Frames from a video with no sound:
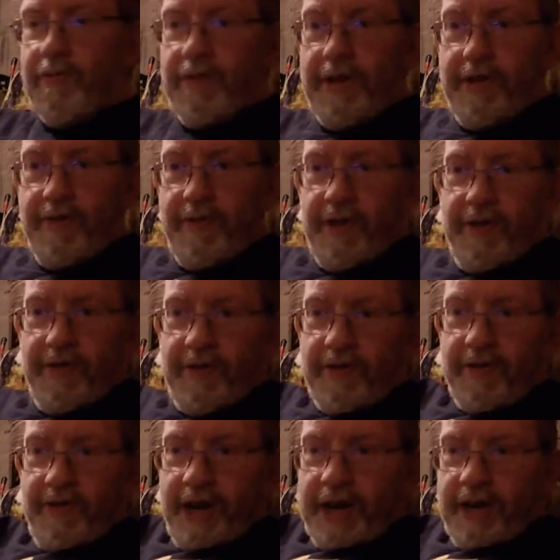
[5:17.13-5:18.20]
these are
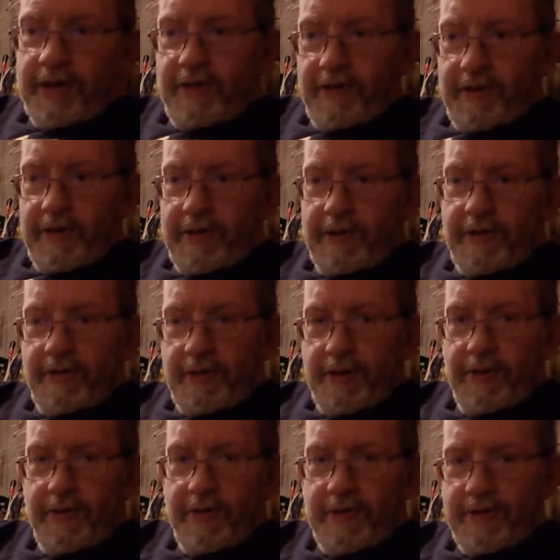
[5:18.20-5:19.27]
trackies. You know, that's the
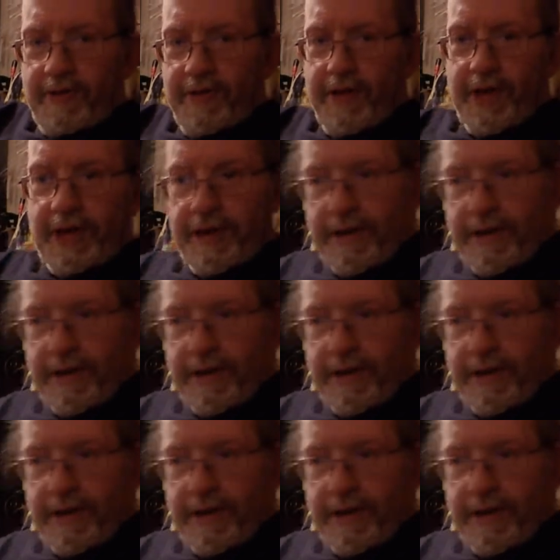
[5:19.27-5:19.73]
closest thing,